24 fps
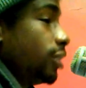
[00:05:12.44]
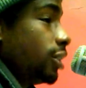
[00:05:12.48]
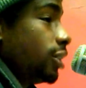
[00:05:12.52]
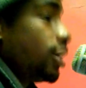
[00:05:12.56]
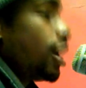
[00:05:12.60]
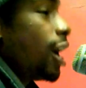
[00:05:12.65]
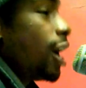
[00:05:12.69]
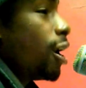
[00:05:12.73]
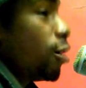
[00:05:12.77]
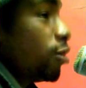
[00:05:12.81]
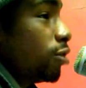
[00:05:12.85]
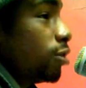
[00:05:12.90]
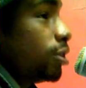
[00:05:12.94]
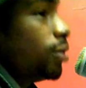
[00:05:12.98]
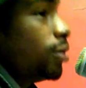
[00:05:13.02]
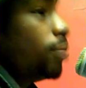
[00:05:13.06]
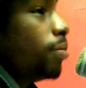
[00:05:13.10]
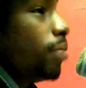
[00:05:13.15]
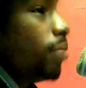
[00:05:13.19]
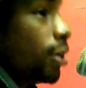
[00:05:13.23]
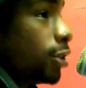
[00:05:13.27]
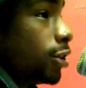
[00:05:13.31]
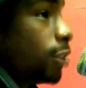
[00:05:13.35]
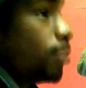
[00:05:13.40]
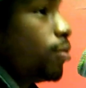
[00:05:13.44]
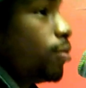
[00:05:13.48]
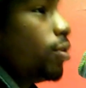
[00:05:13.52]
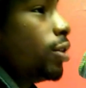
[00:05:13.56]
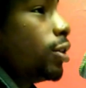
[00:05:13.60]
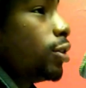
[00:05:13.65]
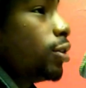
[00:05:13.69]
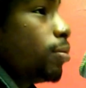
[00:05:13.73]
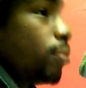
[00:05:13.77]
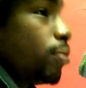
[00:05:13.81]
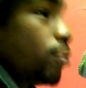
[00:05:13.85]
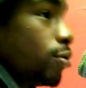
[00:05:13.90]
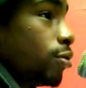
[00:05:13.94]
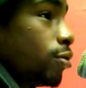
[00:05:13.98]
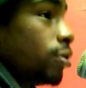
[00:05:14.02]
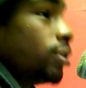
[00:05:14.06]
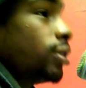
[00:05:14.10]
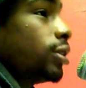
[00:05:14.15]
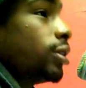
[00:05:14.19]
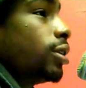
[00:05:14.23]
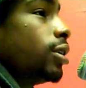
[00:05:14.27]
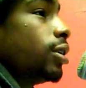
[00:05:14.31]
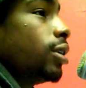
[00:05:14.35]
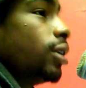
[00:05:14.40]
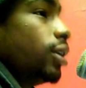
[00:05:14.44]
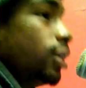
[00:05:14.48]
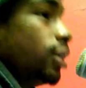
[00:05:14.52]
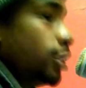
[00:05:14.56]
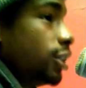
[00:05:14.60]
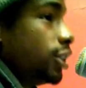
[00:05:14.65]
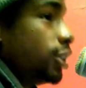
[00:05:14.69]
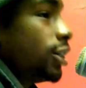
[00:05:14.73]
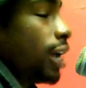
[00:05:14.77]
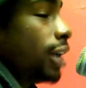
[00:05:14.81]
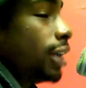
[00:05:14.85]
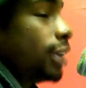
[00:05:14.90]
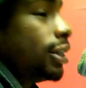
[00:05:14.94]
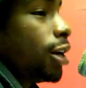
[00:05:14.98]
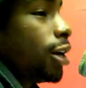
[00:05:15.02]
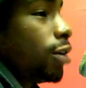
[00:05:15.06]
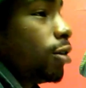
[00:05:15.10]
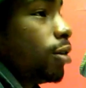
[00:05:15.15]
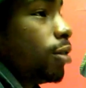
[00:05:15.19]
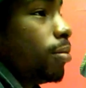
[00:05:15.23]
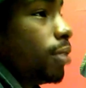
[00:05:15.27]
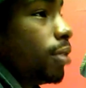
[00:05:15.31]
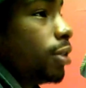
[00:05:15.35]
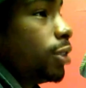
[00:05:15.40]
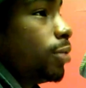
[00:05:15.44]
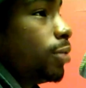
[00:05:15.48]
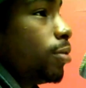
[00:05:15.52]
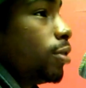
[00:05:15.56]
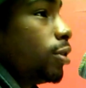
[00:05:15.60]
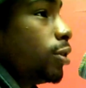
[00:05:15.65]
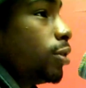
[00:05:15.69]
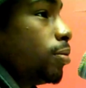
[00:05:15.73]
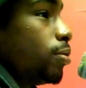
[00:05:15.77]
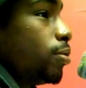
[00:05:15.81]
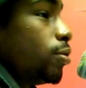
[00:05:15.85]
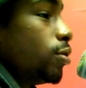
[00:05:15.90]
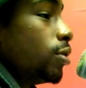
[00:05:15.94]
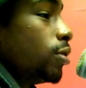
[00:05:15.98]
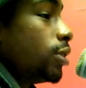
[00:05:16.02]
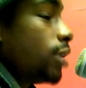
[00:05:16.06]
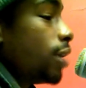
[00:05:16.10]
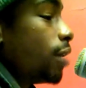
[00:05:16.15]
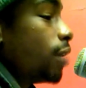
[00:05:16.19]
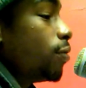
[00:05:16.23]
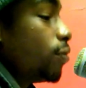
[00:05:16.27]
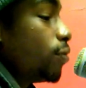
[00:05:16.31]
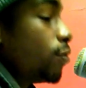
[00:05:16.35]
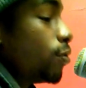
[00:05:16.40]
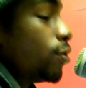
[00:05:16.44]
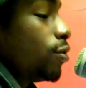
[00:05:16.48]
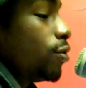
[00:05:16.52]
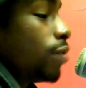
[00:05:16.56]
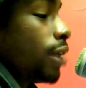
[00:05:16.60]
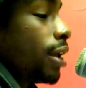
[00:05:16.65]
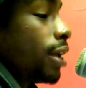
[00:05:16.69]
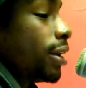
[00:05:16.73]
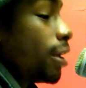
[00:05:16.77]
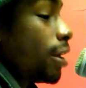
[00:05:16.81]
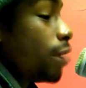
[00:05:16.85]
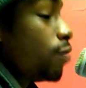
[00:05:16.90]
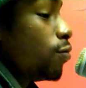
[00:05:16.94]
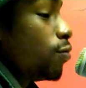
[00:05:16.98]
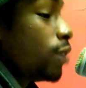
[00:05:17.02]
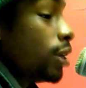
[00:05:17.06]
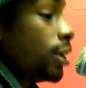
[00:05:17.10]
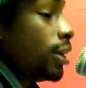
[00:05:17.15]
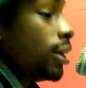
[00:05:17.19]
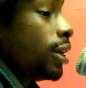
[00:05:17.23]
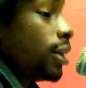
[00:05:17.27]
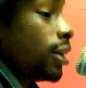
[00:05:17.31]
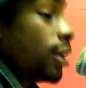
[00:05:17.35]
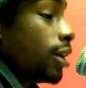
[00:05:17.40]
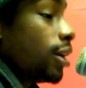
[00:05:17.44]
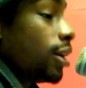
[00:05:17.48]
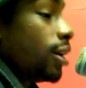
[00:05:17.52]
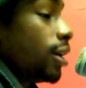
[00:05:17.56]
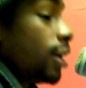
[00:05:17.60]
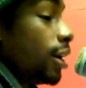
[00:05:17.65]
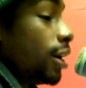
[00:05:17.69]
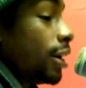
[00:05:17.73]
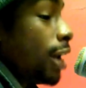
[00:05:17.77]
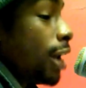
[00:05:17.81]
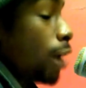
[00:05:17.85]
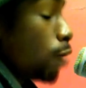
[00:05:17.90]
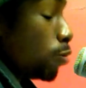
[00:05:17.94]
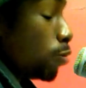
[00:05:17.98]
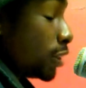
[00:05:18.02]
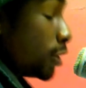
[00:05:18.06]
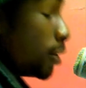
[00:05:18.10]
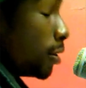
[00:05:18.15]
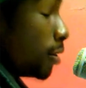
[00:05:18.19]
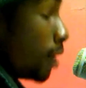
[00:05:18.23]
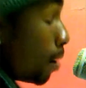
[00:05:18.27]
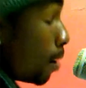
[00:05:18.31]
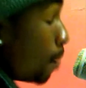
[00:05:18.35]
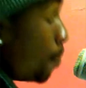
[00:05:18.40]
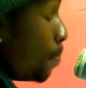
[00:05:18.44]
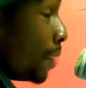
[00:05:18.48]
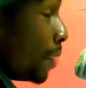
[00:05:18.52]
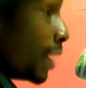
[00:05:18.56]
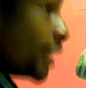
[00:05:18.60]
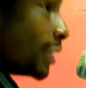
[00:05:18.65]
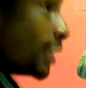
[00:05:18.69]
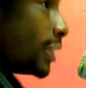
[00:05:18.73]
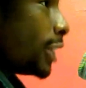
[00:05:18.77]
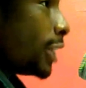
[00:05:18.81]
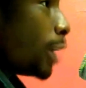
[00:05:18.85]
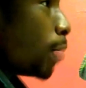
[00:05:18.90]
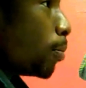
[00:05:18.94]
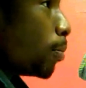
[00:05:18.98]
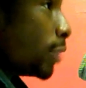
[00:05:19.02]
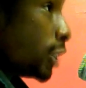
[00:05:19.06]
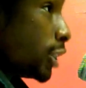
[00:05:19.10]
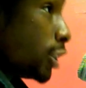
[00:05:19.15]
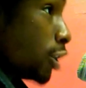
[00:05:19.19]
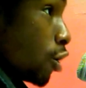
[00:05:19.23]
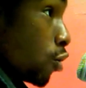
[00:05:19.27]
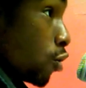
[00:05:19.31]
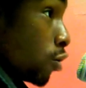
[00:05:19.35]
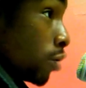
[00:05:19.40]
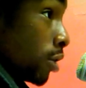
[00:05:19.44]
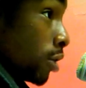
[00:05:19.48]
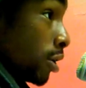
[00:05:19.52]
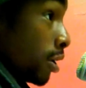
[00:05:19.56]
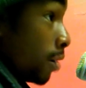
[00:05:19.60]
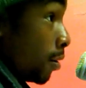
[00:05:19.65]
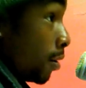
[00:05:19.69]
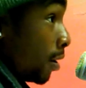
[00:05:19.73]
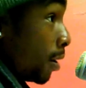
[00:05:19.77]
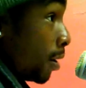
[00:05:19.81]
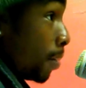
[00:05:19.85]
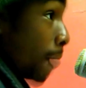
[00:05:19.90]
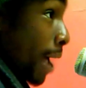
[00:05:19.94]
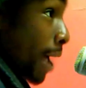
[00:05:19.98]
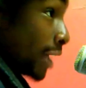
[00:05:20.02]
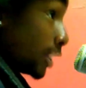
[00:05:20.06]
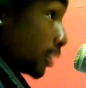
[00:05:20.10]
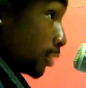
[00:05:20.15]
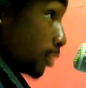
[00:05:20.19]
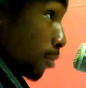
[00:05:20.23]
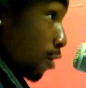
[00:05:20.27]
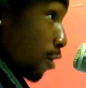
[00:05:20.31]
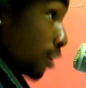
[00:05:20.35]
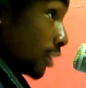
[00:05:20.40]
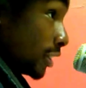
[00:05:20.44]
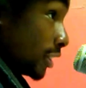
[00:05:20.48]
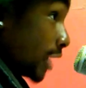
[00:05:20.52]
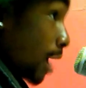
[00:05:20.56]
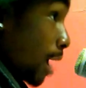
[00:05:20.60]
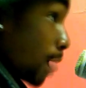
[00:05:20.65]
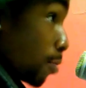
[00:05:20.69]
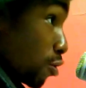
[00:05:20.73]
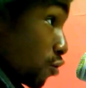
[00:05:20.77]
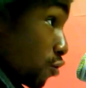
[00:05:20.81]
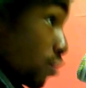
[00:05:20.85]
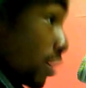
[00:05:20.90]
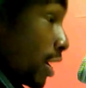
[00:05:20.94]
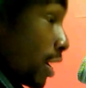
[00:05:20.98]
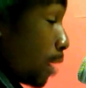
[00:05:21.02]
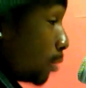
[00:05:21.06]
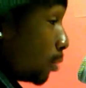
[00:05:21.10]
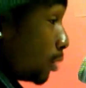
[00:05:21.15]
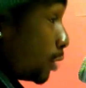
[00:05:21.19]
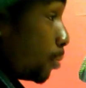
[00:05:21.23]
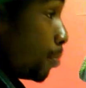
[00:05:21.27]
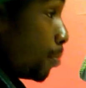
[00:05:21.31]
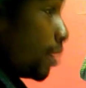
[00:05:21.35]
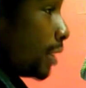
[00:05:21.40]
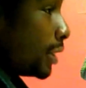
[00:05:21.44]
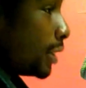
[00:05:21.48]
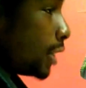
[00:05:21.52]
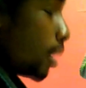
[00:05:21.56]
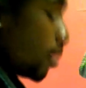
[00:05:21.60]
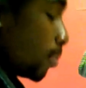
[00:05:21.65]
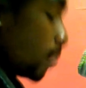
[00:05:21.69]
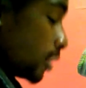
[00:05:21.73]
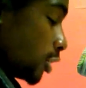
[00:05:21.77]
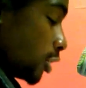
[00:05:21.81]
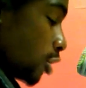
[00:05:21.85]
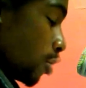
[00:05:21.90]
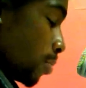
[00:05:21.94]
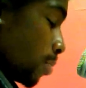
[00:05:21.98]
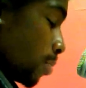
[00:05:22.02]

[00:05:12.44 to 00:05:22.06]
shout out to Busboys and Poets. Shouts out to Busboys and Poets. Like, for real. Like, they really... That was a big stepping stone in my small time career. That was a big stepping stone